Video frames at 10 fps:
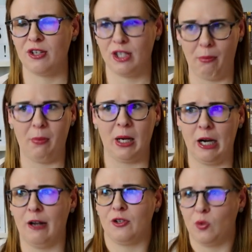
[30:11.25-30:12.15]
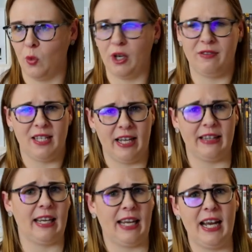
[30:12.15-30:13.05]
somebody else would have
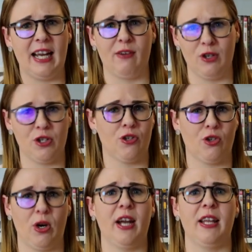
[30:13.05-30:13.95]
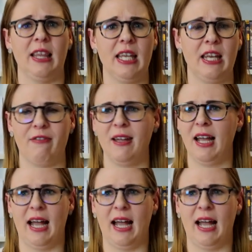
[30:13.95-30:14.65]
said like, hey, we should try and leave.